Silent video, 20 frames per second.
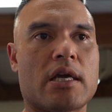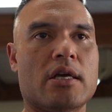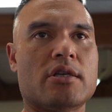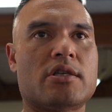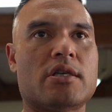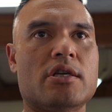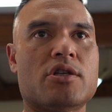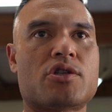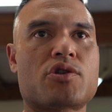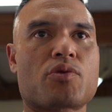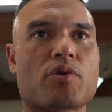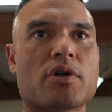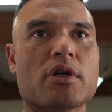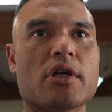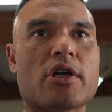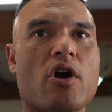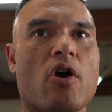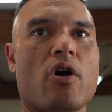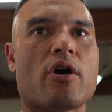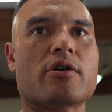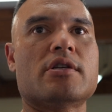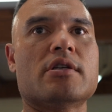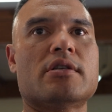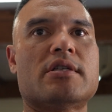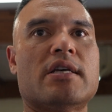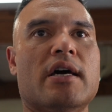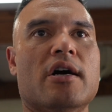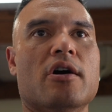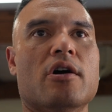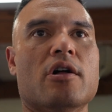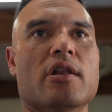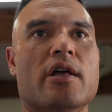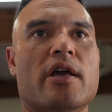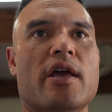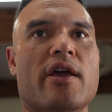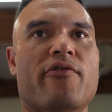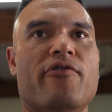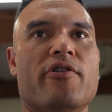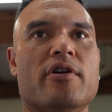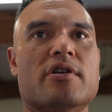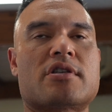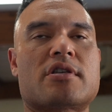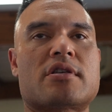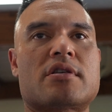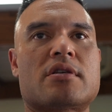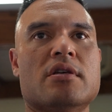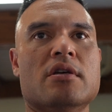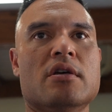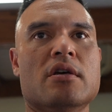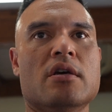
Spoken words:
it's really hard to tell if it's